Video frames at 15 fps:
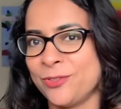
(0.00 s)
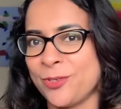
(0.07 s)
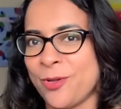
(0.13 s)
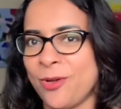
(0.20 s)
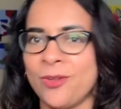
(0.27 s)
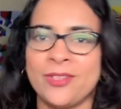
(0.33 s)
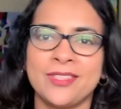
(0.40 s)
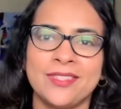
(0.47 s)

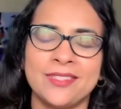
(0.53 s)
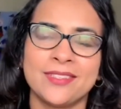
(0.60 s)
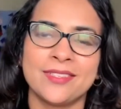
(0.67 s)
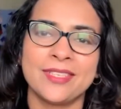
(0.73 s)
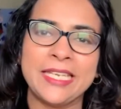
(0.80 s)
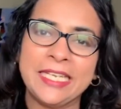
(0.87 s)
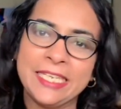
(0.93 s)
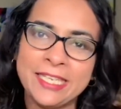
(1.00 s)
all the
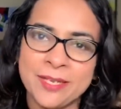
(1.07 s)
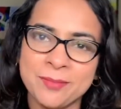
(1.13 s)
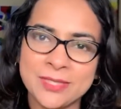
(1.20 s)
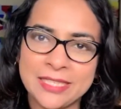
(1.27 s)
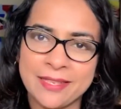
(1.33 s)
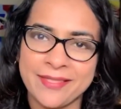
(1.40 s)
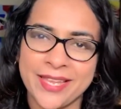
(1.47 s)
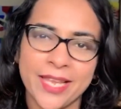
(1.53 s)
idioms
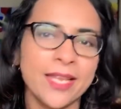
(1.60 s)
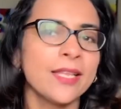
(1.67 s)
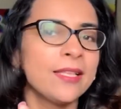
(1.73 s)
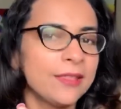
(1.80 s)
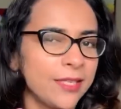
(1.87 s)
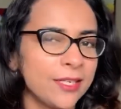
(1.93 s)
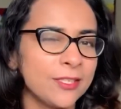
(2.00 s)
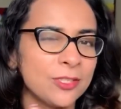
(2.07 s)
in there,
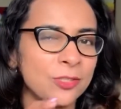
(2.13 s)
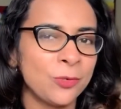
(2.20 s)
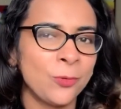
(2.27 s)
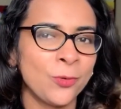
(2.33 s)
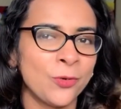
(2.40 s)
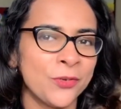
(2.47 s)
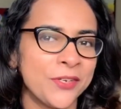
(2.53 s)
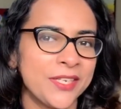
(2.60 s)
then it's no
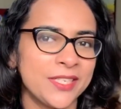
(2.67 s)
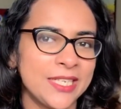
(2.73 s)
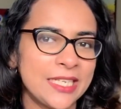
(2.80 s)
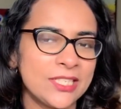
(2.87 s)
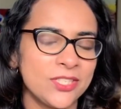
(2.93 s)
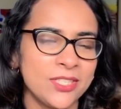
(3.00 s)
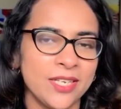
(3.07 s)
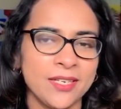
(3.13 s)
longer a
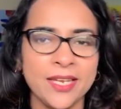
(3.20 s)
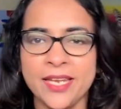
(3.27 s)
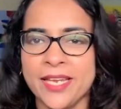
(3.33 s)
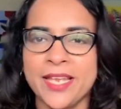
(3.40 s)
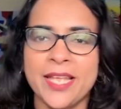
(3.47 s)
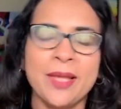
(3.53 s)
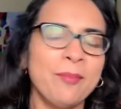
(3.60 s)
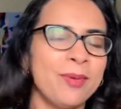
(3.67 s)
dictionary.
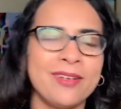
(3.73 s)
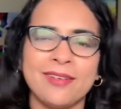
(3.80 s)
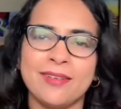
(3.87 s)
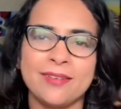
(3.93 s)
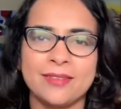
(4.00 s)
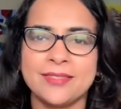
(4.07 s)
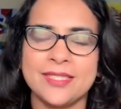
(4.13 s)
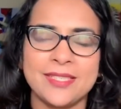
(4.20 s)
But
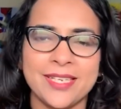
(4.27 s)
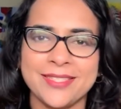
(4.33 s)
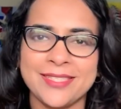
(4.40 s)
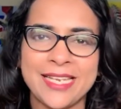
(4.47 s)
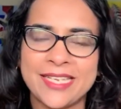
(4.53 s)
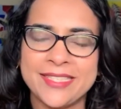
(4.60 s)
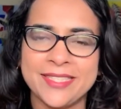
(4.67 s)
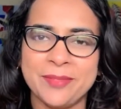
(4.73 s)

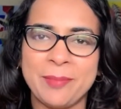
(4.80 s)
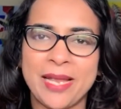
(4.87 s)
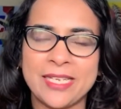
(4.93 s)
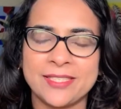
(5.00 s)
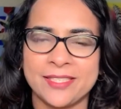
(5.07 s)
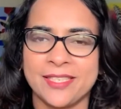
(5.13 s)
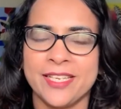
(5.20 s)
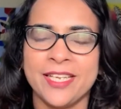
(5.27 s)
let's
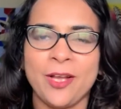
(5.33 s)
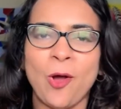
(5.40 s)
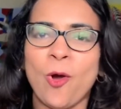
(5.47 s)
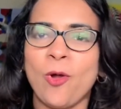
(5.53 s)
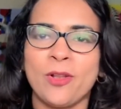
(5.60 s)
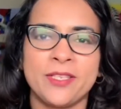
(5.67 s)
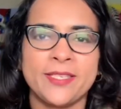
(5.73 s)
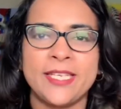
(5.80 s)
imagine all
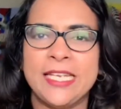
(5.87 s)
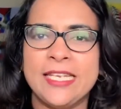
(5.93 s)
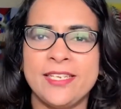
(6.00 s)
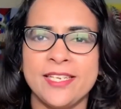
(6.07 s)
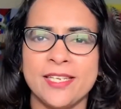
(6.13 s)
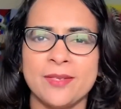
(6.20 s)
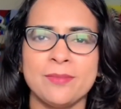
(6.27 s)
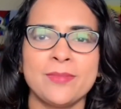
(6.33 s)
the
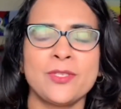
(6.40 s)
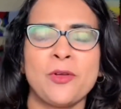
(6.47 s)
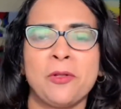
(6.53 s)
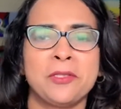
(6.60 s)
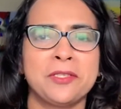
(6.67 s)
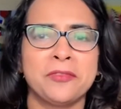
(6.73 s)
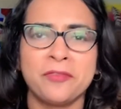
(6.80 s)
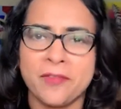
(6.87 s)
idioms, all
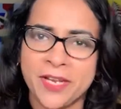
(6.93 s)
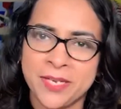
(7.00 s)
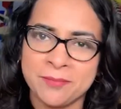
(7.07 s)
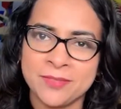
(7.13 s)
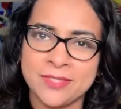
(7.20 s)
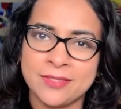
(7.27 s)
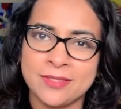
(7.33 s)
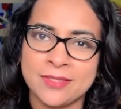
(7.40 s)
the
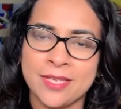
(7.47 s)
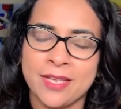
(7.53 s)
phrases,